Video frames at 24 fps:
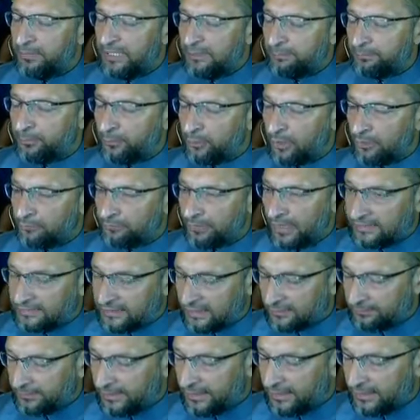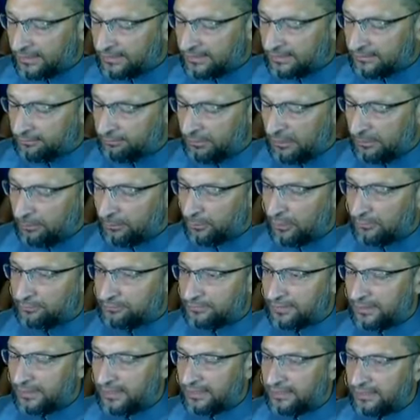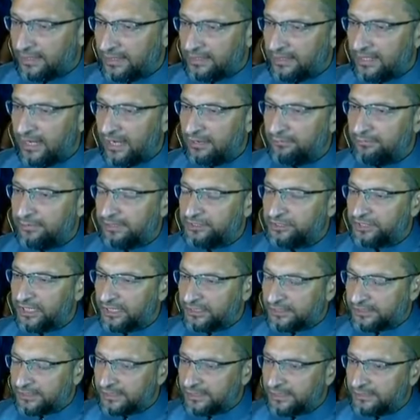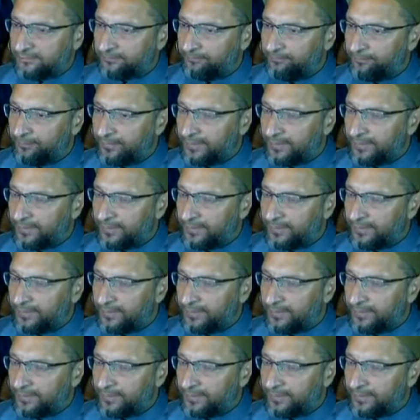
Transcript: people of Hyderabad, people of Telangana have rejected